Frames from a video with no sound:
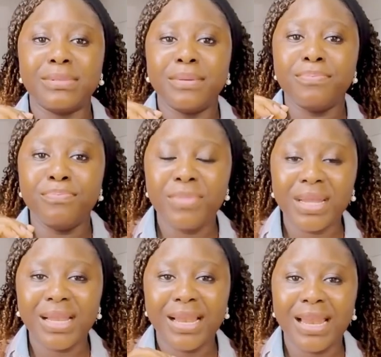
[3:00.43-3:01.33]

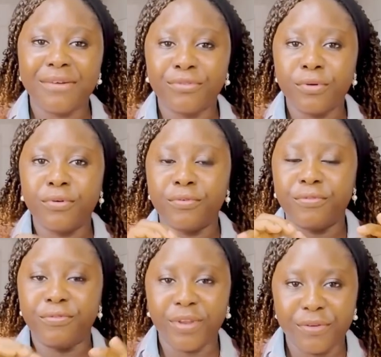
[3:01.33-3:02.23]
mid-level
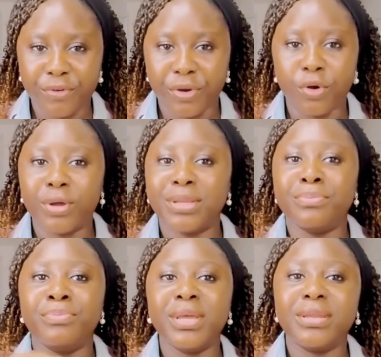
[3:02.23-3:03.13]
flavor, or the
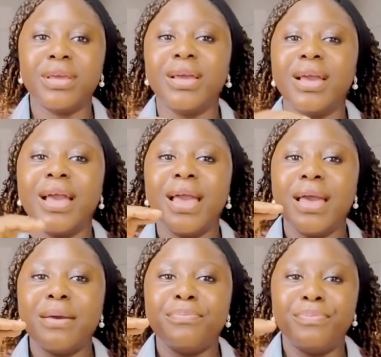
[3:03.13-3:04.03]
mid
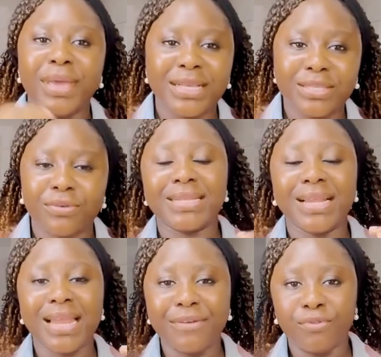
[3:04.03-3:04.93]
base of
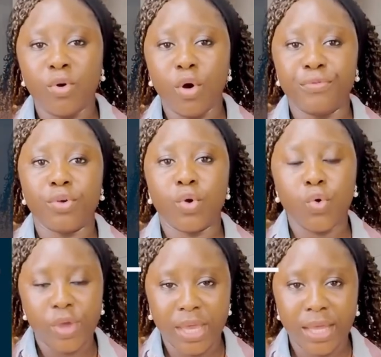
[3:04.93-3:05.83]
level of your
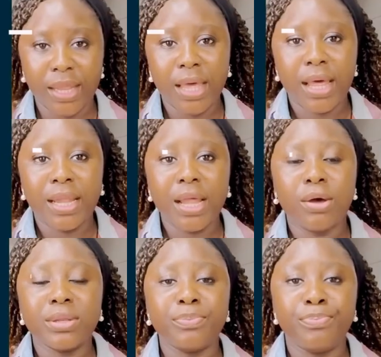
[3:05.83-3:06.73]
cooking.
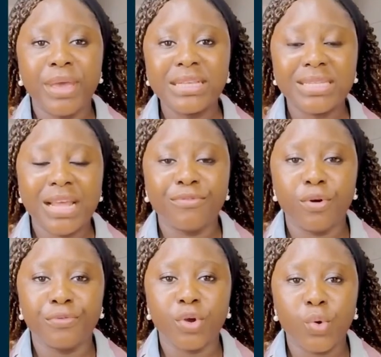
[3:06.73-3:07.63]
Now, the base
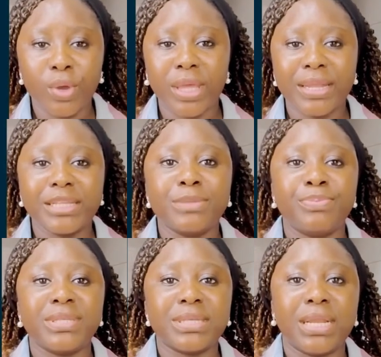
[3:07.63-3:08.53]
level of your cooking is
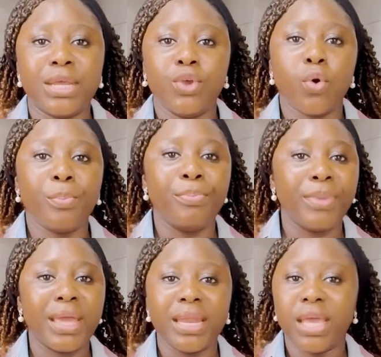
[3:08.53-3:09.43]
basically your
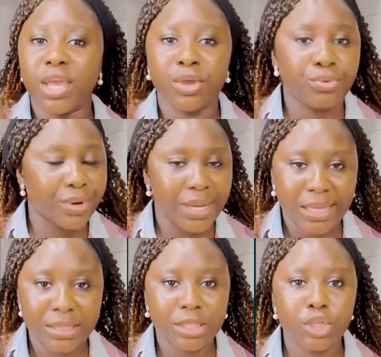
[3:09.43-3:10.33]
main ingredient.